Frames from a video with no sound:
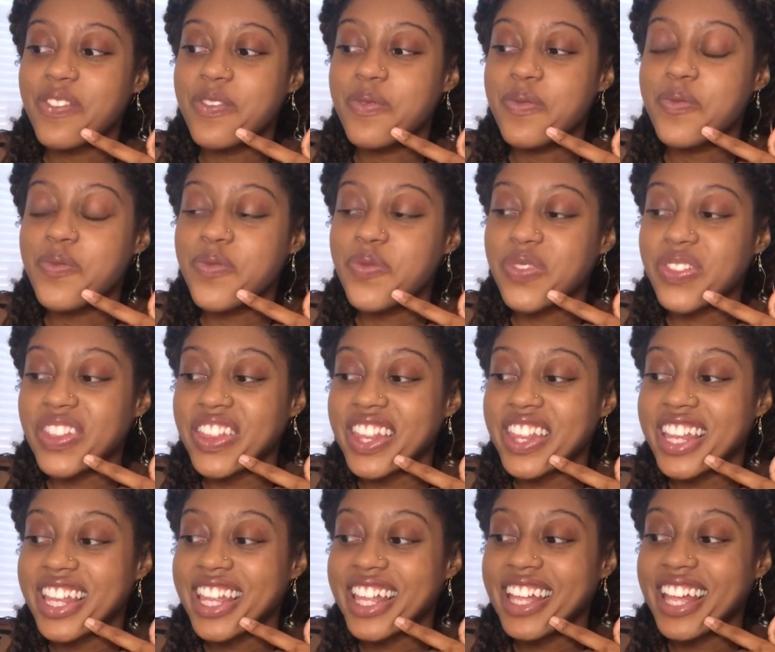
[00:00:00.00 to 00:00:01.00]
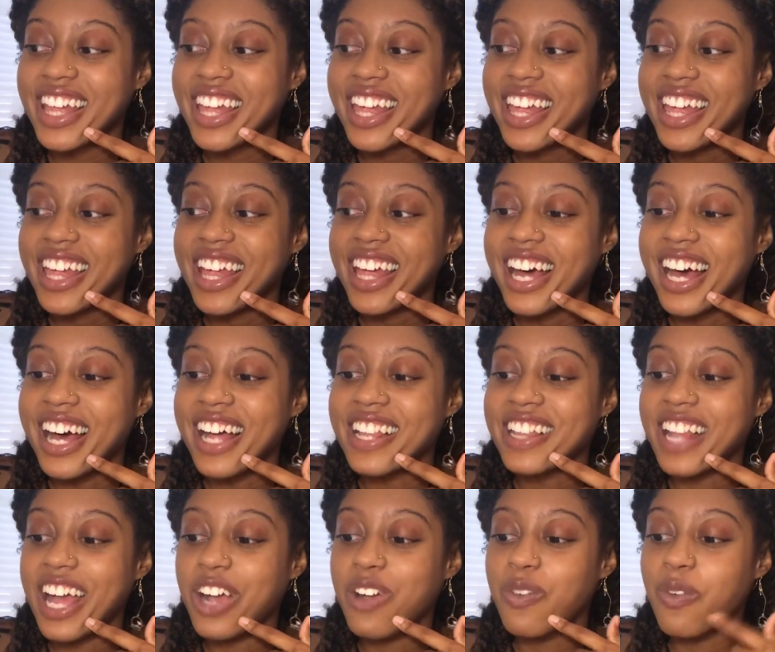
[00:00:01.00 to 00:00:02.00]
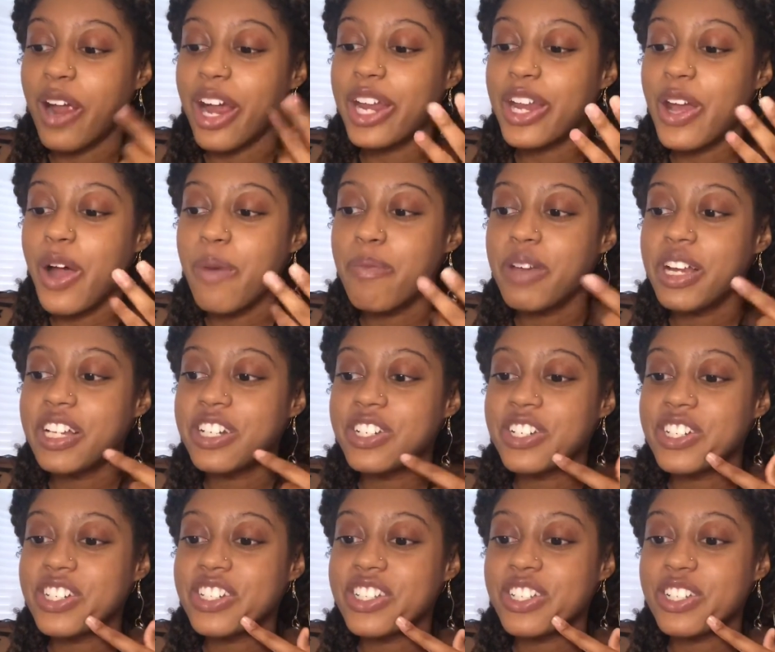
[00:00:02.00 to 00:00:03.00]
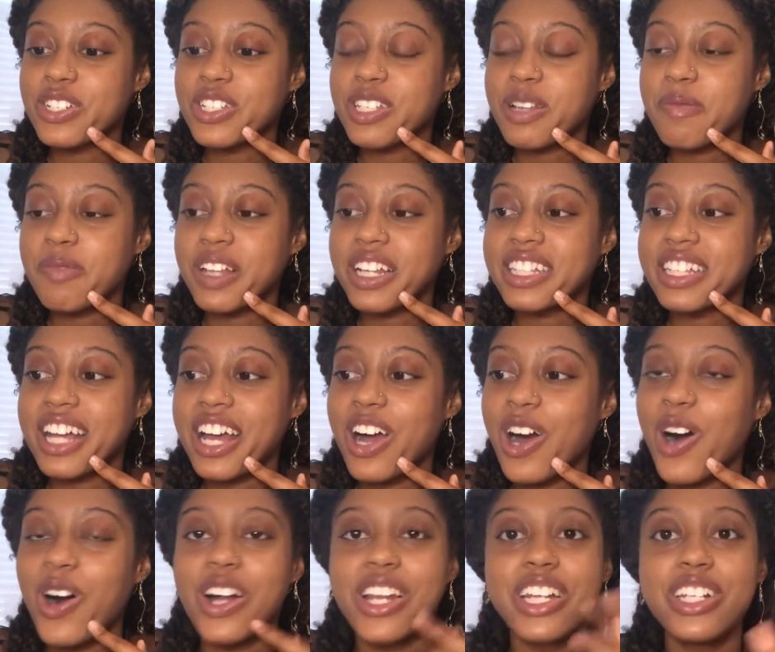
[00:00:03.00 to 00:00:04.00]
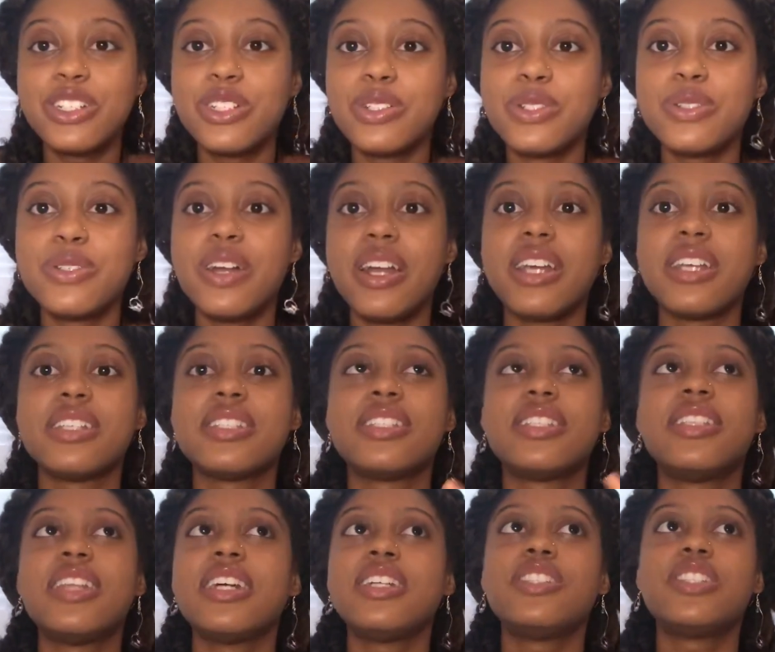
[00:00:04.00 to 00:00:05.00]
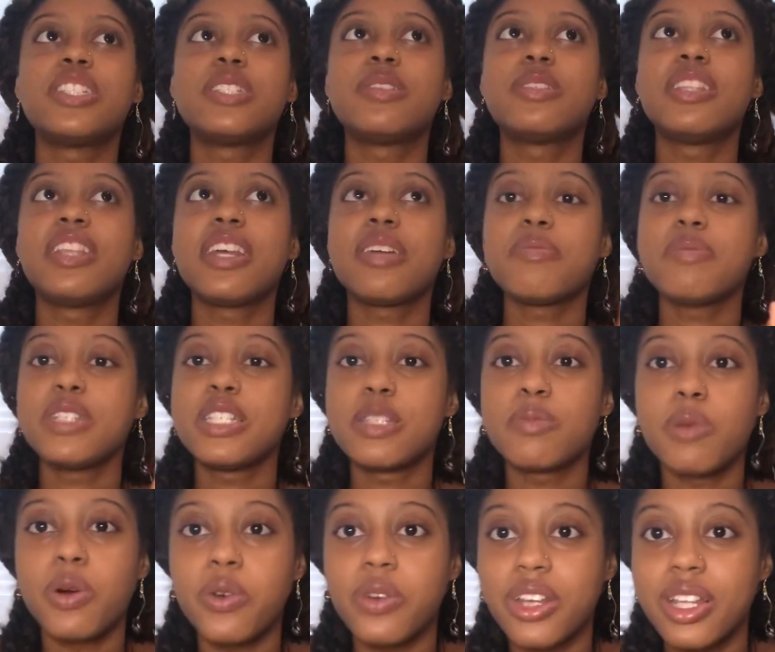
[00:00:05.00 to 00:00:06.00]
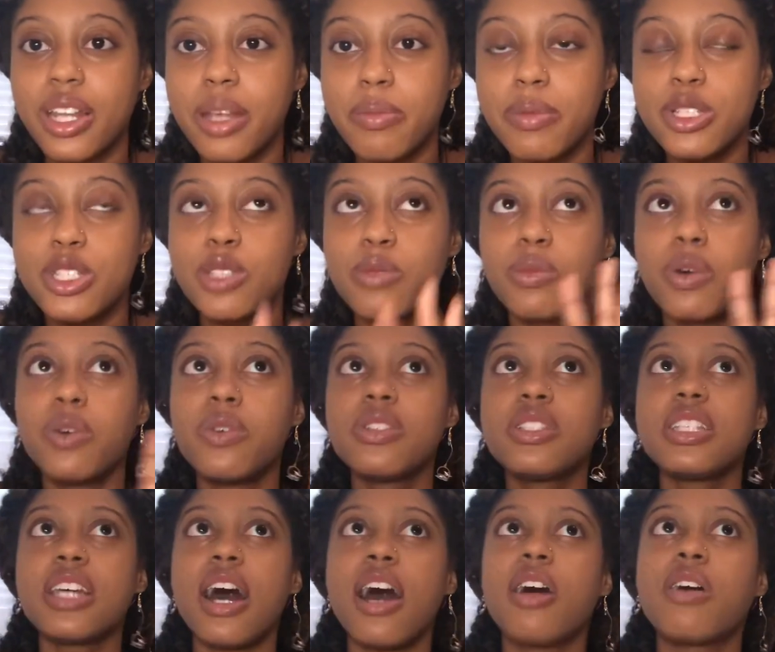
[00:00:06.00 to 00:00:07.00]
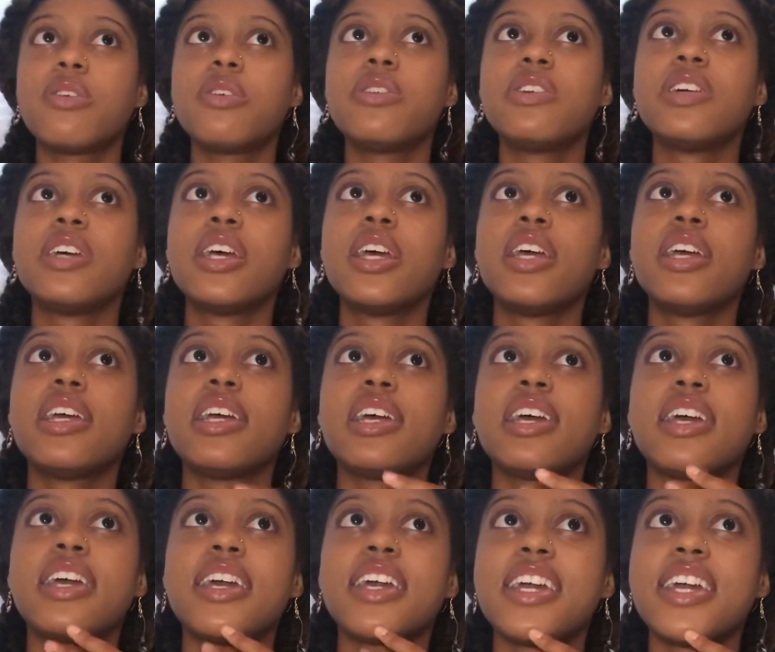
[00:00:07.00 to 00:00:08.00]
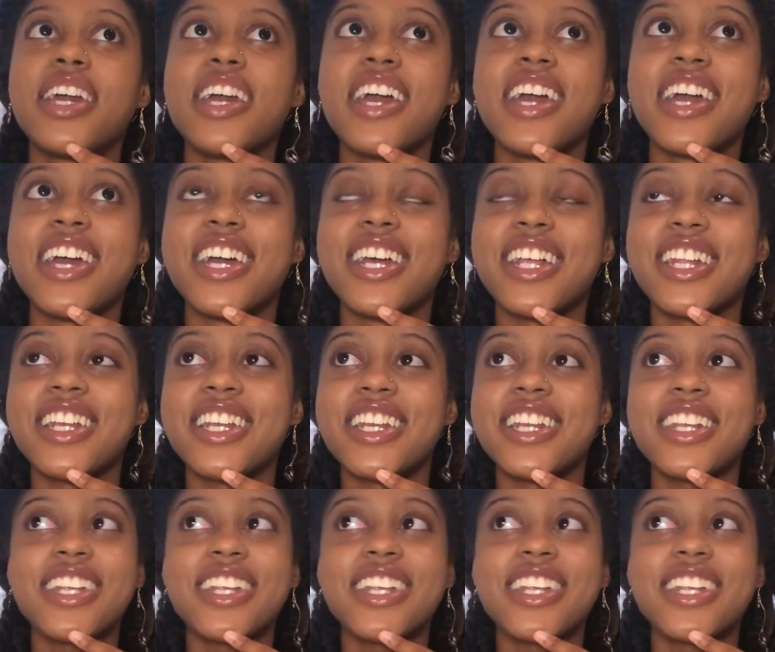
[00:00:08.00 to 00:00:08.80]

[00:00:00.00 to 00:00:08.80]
like radio majors or something like that, all they do is they be smoked out and